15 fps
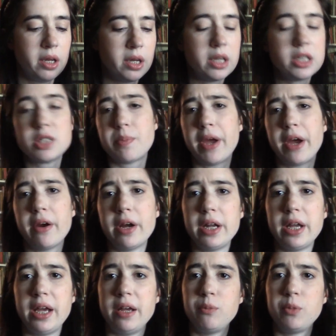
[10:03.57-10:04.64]
to pair it
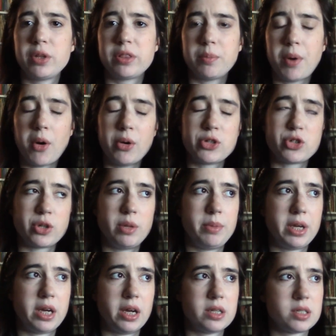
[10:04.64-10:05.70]
in with the poetry
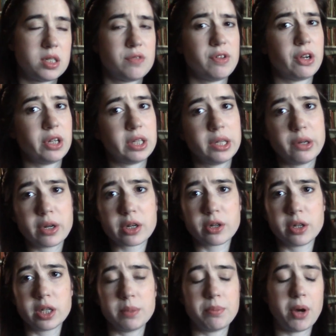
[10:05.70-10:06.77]
because it's very
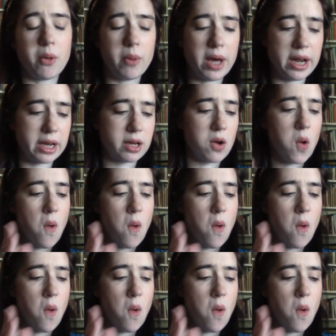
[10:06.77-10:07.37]
lyrical and poetic.